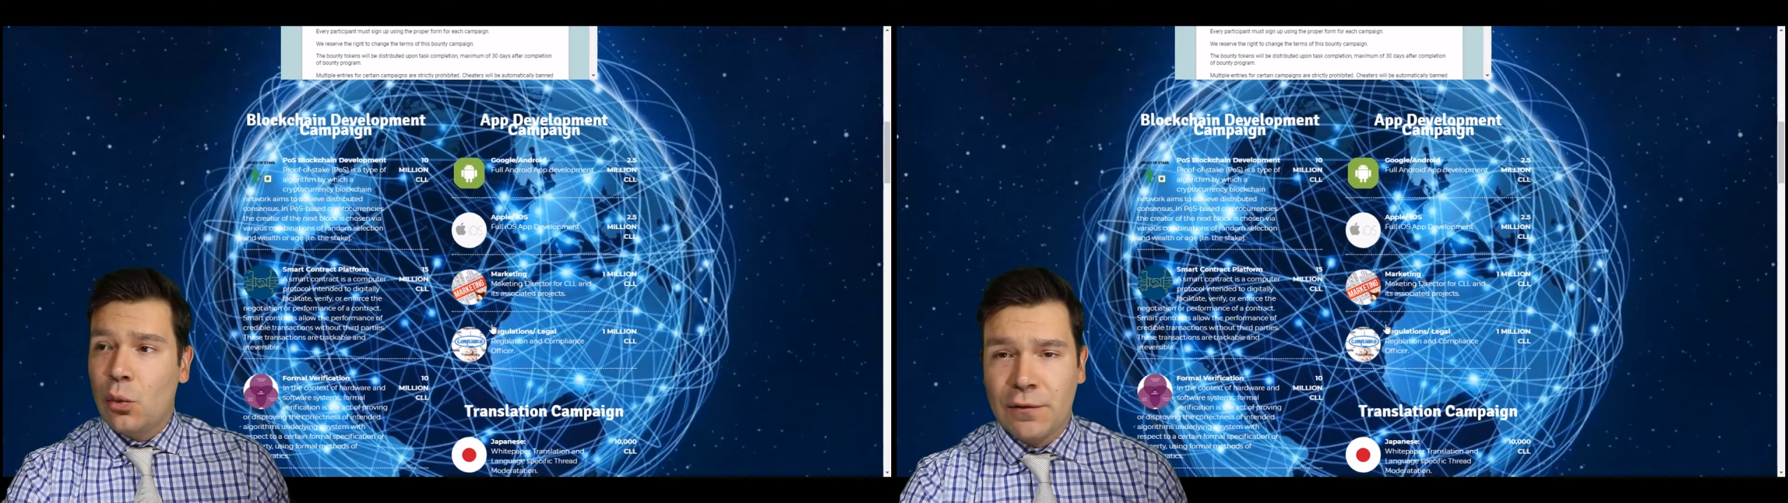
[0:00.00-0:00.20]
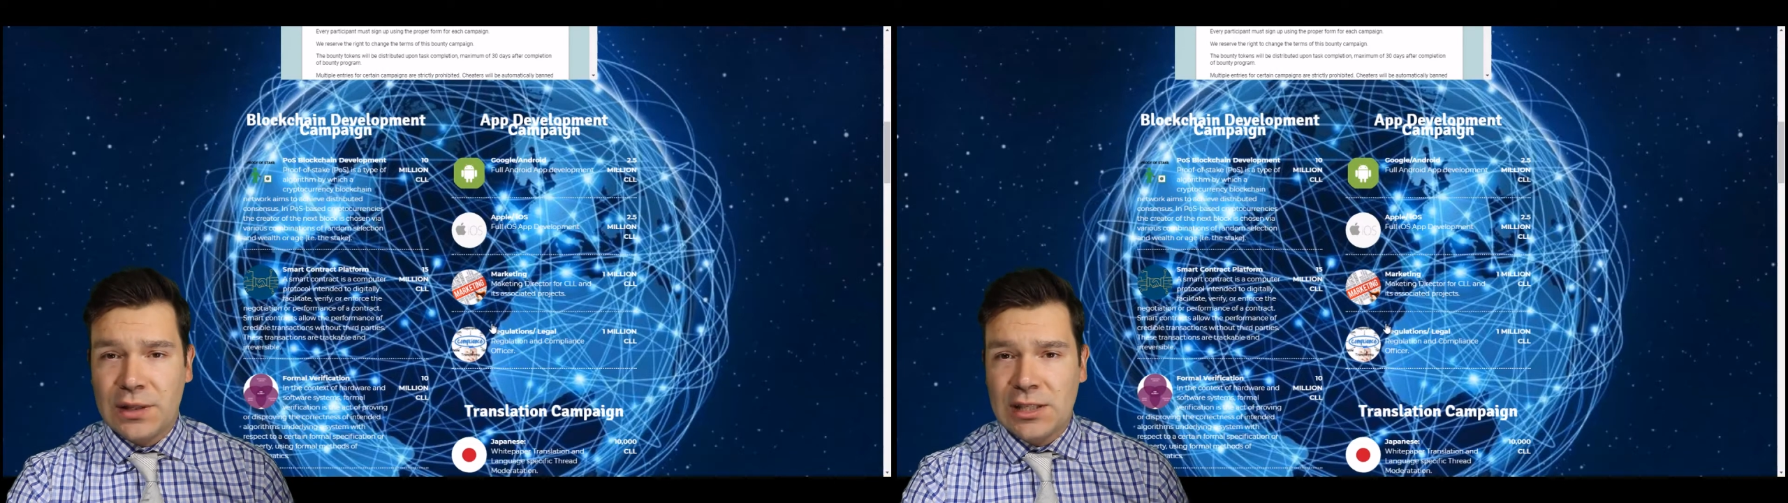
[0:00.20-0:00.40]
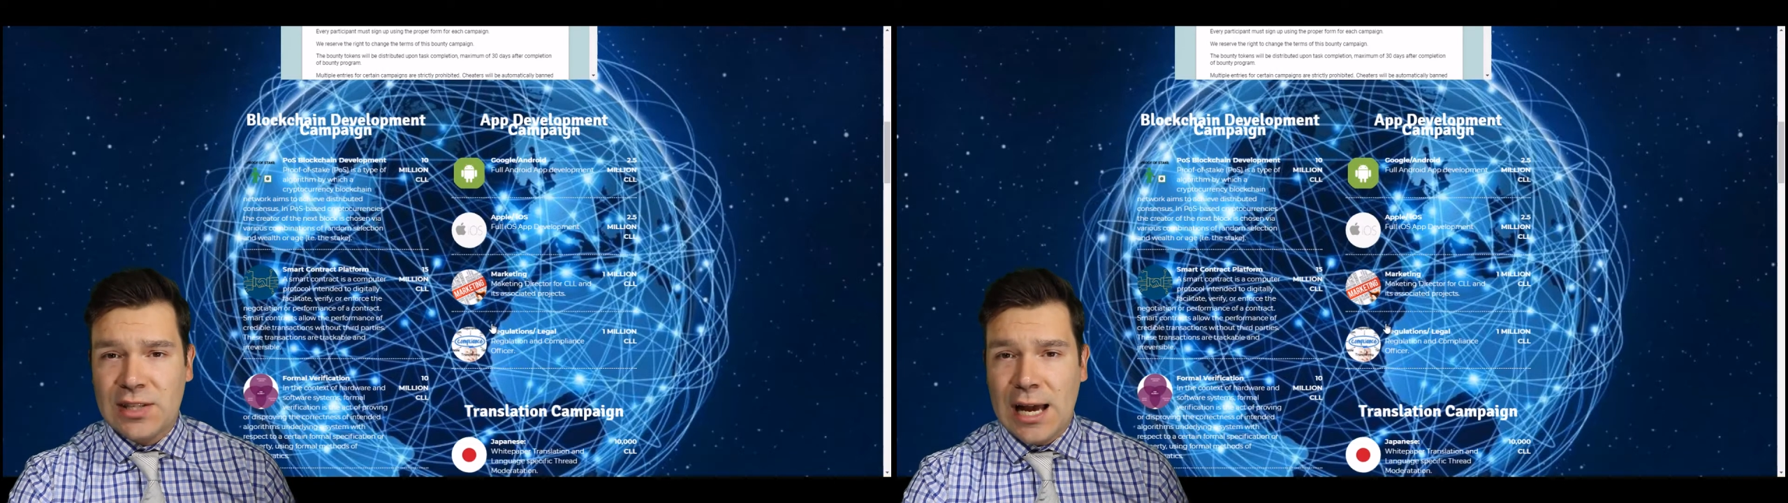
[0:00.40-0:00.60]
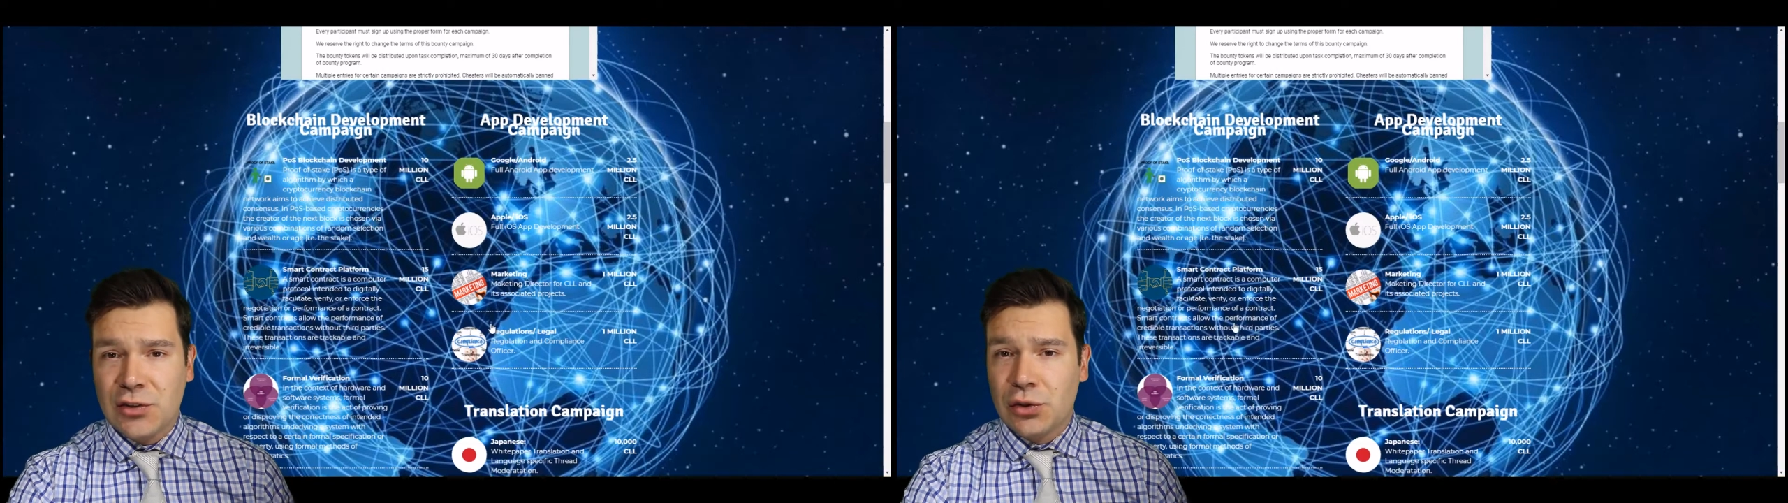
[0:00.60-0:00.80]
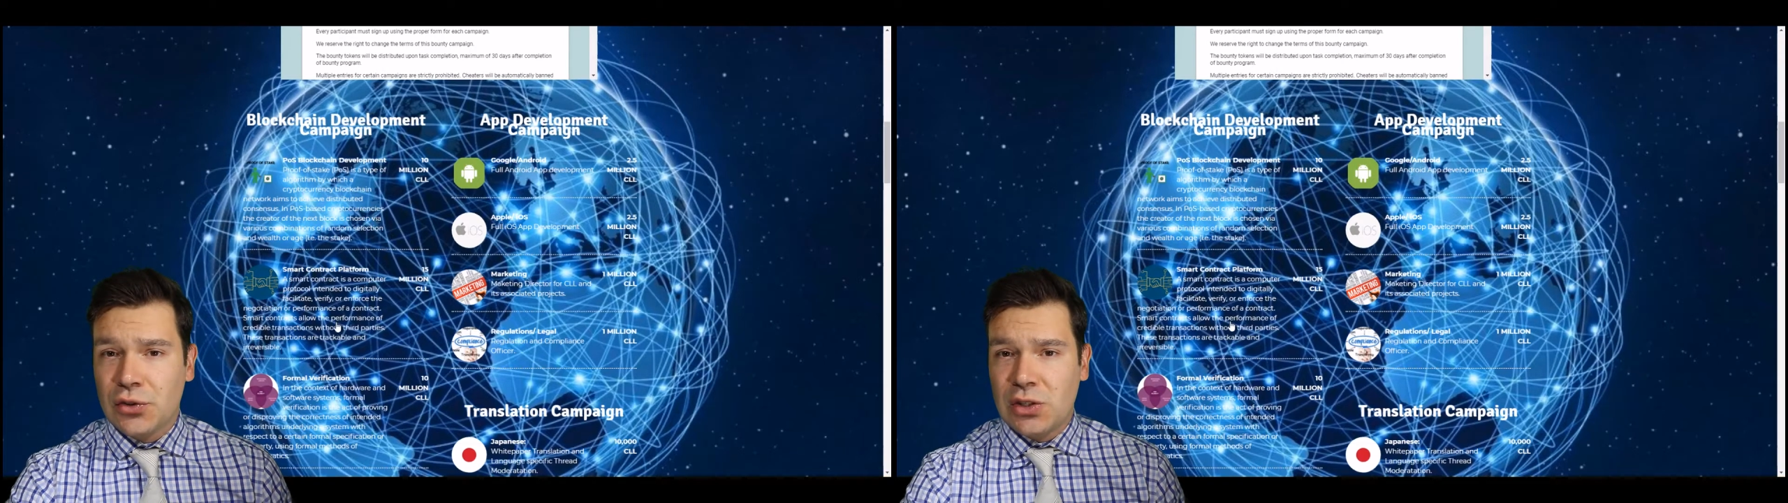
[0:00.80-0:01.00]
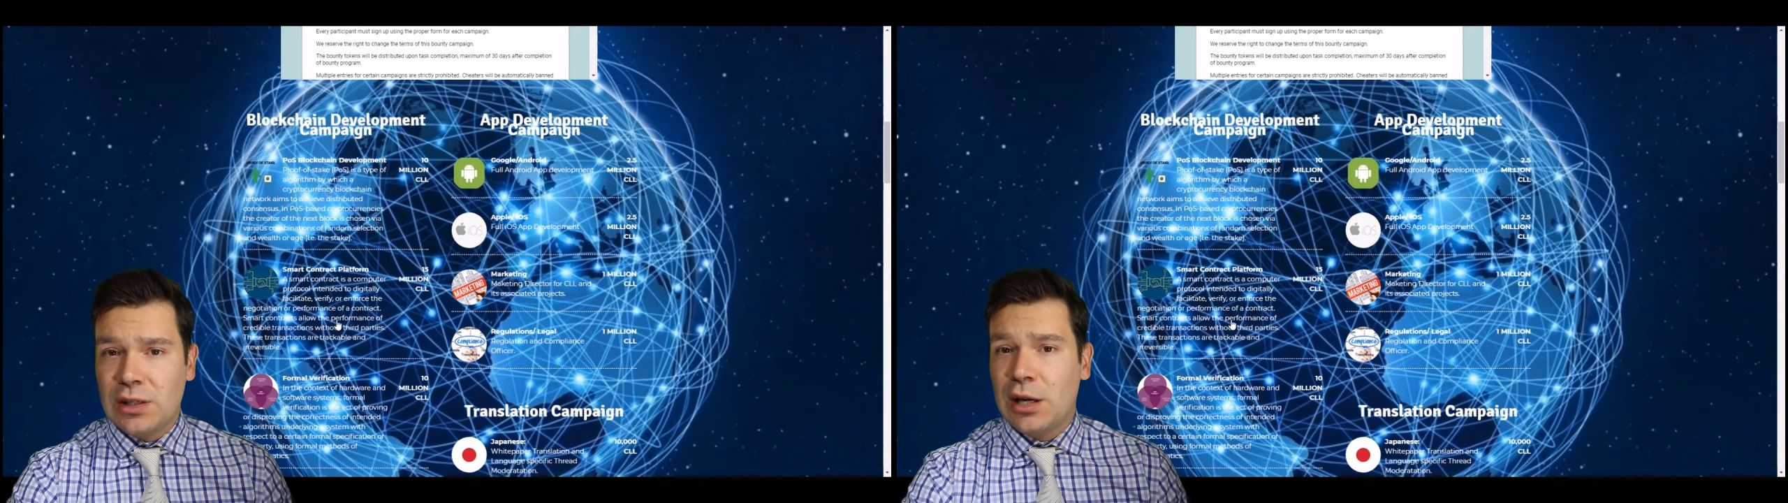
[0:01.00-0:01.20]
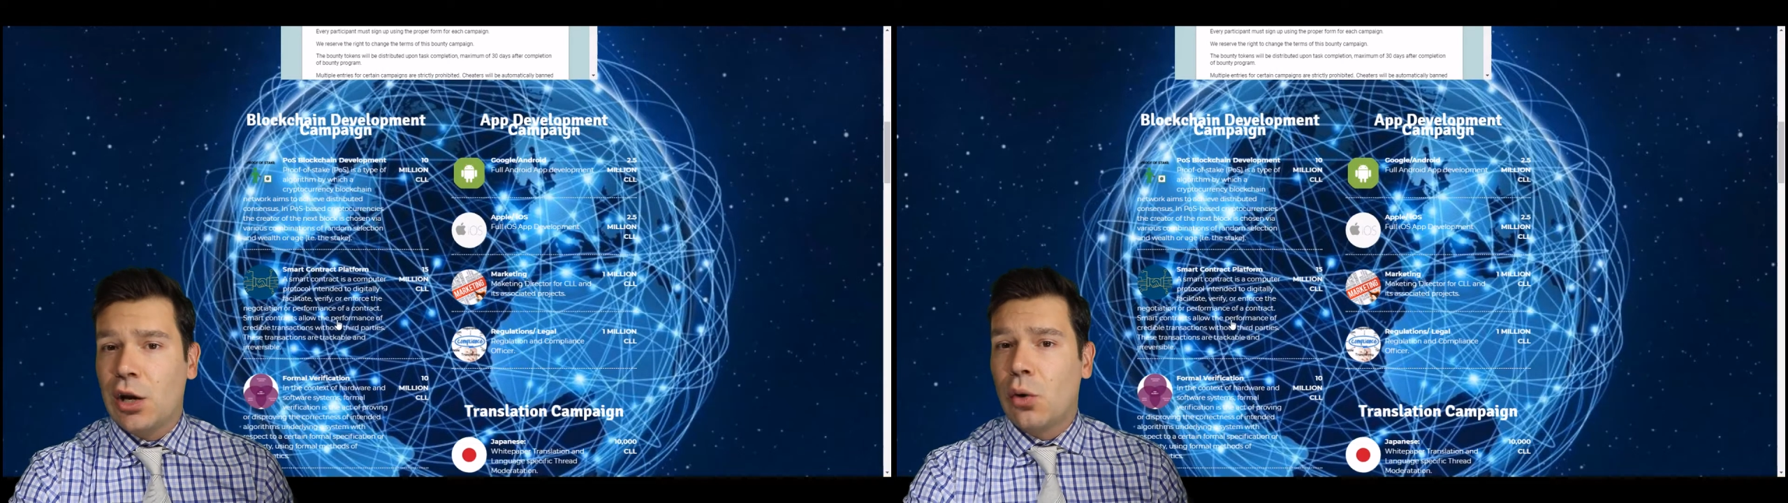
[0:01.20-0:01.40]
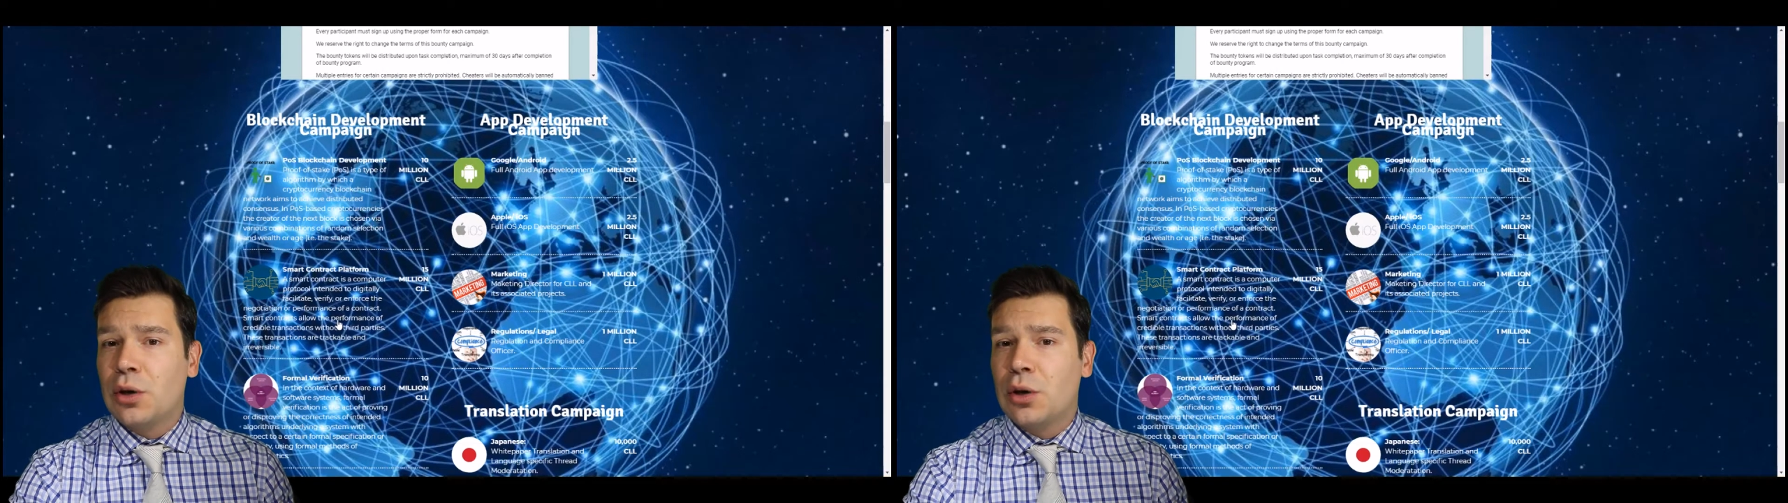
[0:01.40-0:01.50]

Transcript: For these tasks, you'll see they go